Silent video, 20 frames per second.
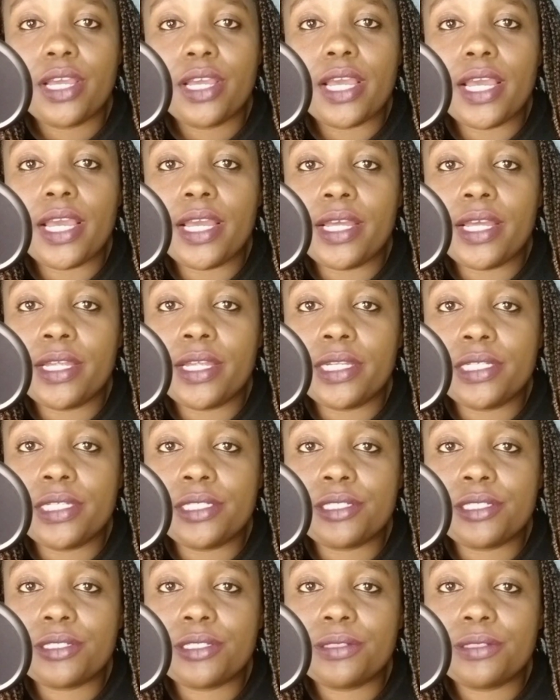
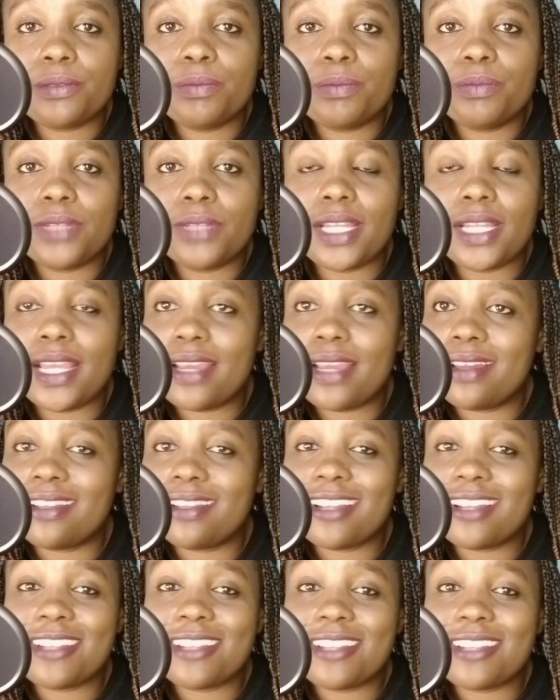and yeah,
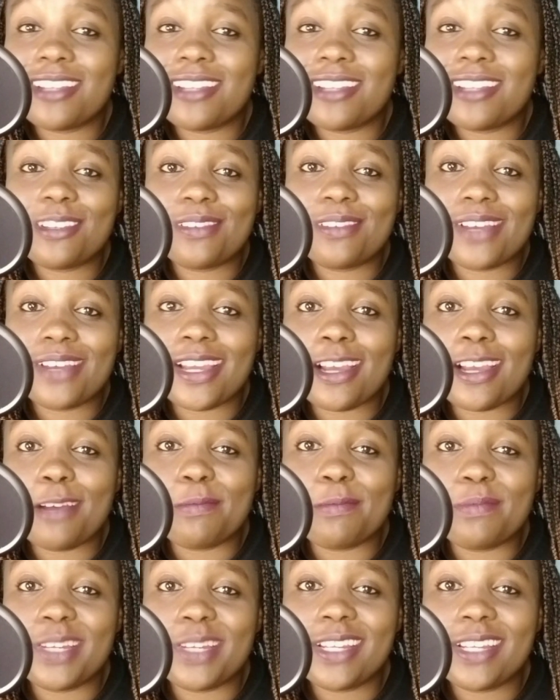that's why
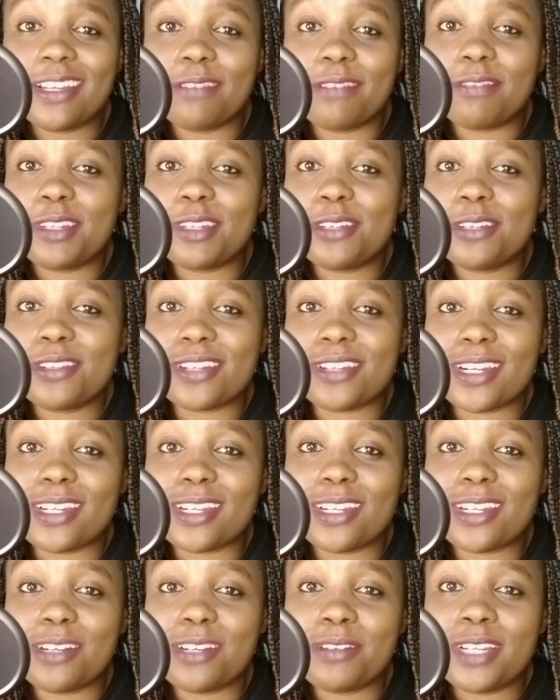I'm making videos
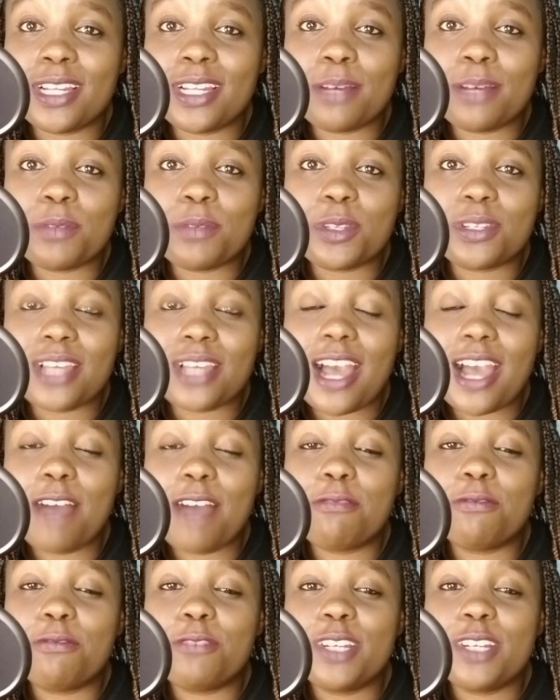right now, and
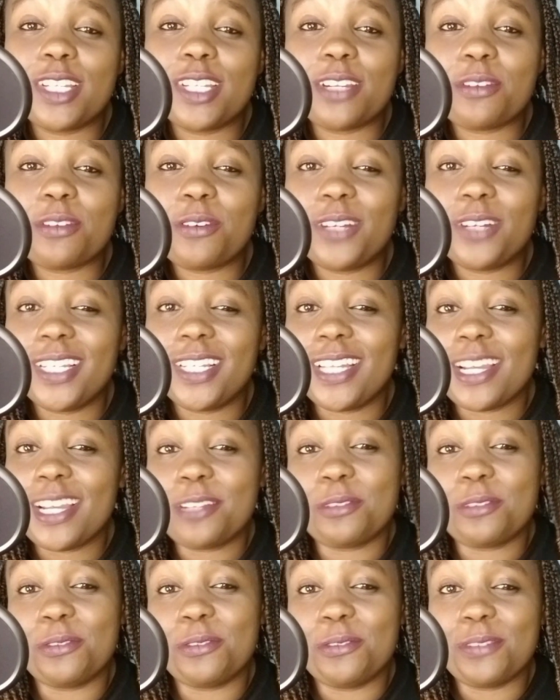I've waited all year
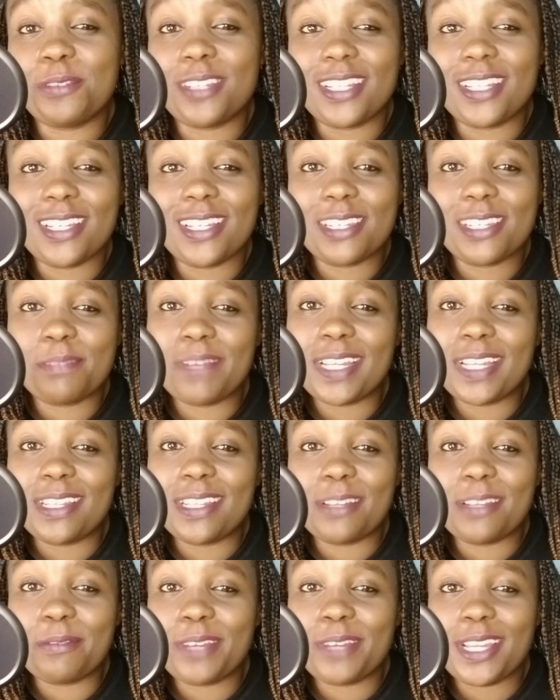to do this, by
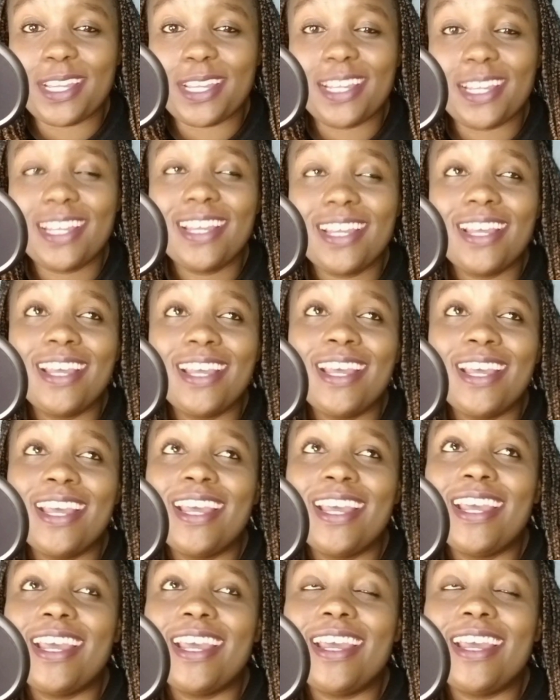the way.
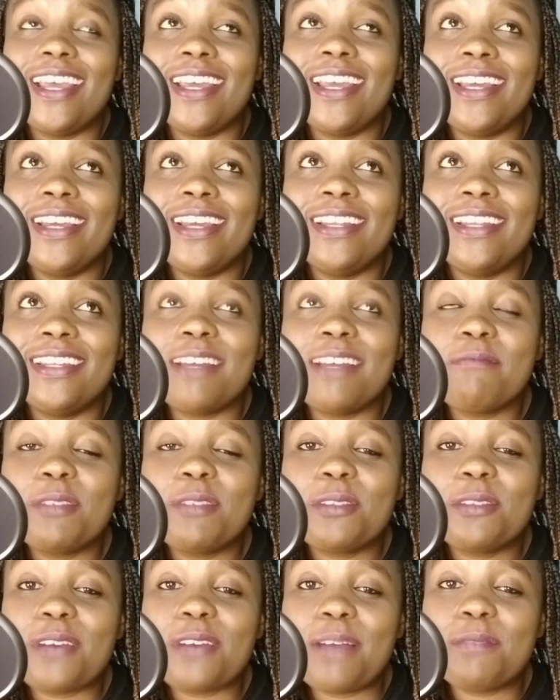And I'm
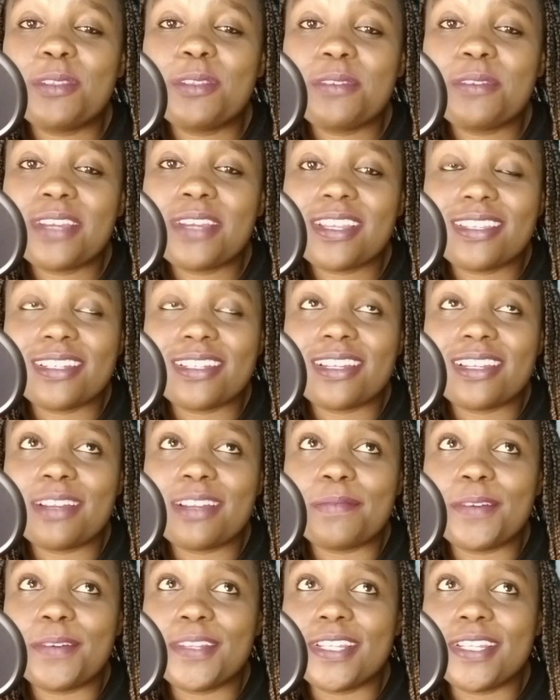so excited
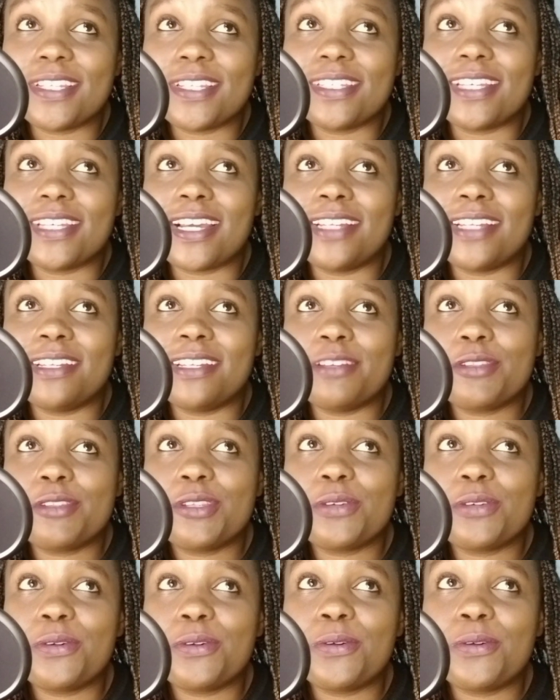about this journey.
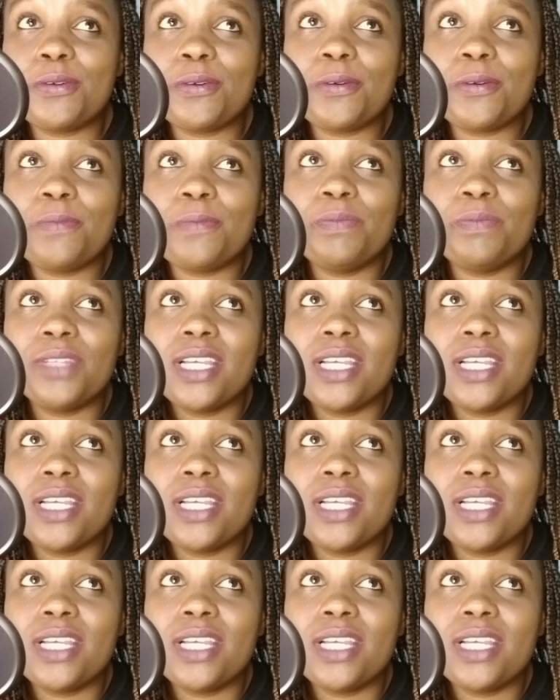So